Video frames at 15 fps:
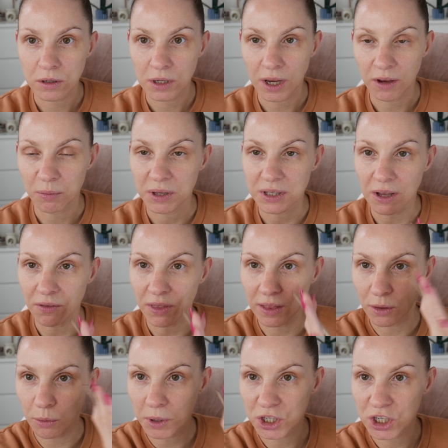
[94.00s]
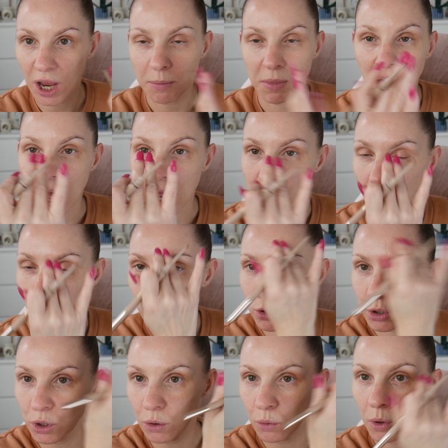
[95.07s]
give myself that little bit of shape there. I don't
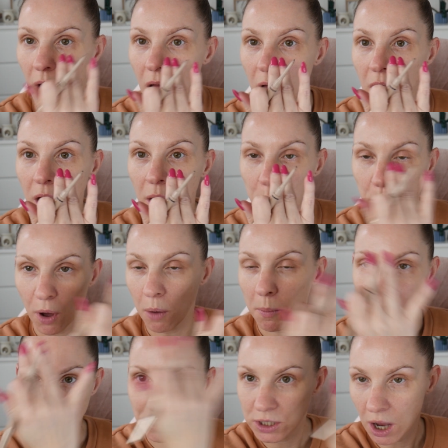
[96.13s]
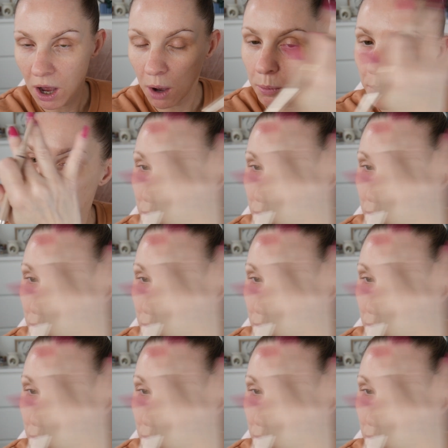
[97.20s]
do bottom and top,